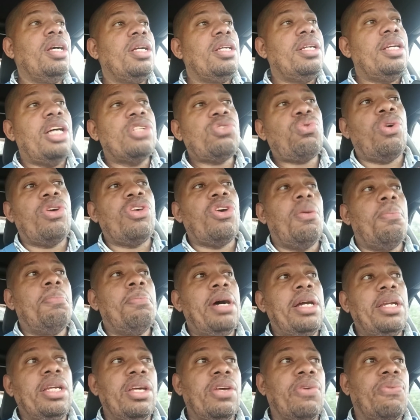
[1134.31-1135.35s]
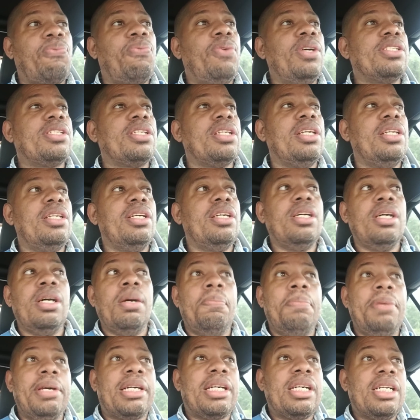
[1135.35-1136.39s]
That's where your money is fizzling up
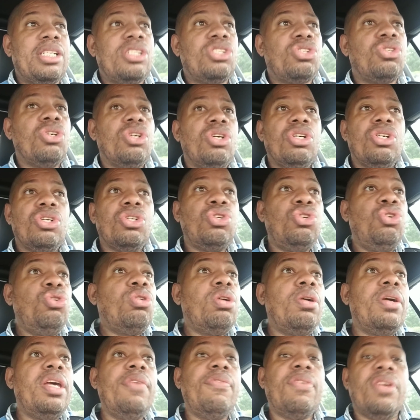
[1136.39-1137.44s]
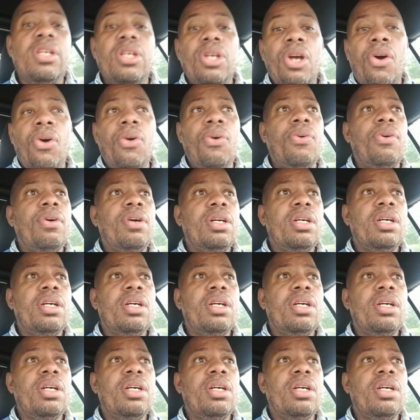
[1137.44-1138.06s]
because you don't even know.